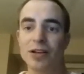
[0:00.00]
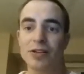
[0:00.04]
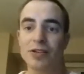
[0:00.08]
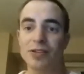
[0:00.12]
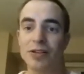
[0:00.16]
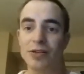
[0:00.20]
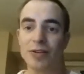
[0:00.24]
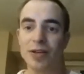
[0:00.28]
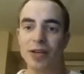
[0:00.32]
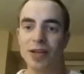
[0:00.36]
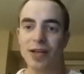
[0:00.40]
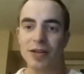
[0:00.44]

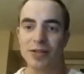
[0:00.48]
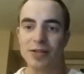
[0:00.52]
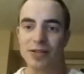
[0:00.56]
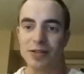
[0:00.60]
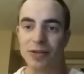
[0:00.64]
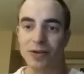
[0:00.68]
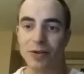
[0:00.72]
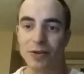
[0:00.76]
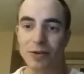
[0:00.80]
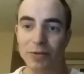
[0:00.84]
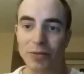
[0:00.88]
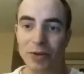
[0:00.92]
So yeah,
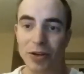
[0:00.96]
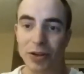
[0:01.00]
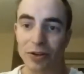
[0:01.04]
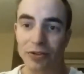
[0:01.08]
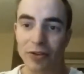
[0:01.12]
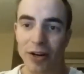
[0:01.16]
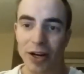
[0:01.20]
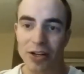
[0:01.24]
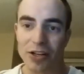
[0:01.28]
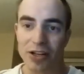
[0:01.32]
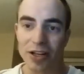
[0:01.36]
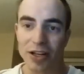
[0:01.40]
so
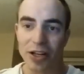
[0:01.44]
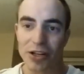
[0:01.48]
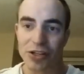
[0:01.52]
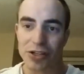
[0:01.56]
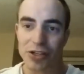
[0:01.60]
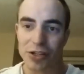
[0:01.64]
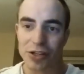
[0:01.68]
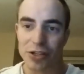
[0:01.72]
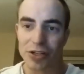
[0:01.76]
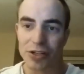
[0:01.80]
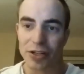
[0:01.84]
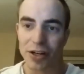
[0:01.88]

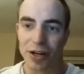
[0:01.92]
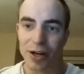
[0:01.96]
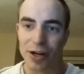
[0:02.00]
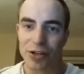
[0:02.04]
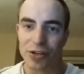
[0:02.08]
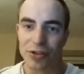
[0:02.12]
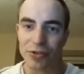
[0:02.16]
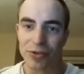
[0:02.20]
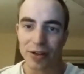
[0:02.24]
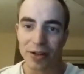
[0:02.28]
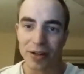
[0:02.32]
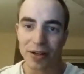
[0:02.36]
congratulations,
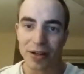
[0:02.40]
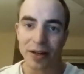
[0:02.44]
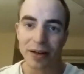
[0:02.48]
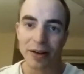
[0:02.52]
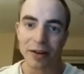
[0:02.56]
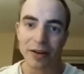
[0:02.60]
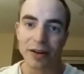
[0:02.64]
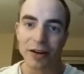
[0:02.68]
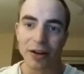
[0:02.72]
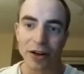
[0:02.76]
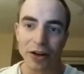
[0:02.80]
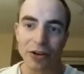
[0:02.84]
Josh, on
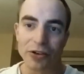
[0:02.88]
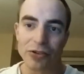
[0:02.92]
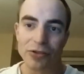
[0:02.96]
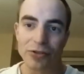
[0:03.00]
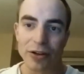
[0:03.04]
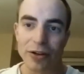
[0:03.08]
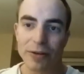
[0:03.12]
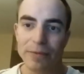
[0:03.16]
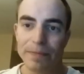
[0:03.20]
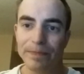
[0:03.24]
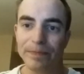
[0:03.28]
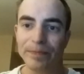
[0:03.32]
hitting
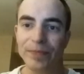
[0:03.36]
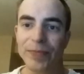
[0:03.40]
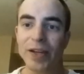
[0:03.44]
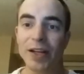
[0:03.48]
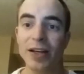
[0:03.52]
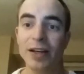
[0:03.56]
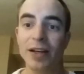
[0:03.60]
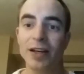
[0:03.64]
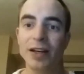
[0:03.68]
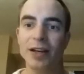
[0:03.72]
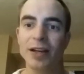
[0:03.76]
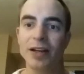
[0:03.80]
100,
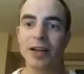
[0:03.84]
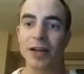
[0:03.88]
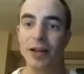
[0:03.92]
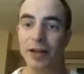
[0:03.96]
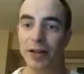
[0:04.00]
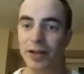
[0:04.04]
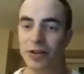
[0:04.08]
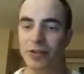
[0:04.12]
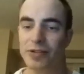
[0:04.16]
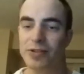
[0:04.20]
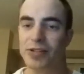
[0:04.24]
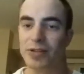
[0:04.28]

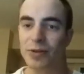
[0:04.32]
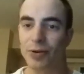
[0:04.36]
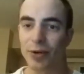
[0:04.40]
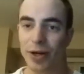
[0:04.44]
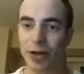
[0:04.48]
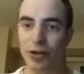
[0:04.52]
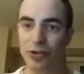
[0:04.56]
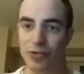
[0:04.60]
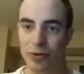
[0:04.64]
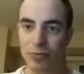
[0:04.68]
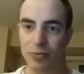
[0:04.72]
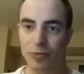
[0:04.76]
and here's to
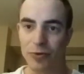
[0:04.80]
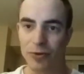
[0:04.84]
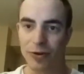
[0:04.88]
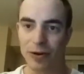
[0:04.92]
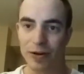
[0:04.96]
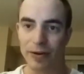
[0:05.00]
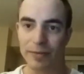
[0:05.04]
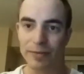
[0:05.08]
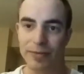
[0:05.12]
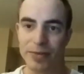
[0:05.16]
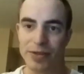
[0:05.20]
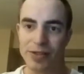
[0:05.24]
100
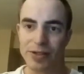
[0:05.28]
more.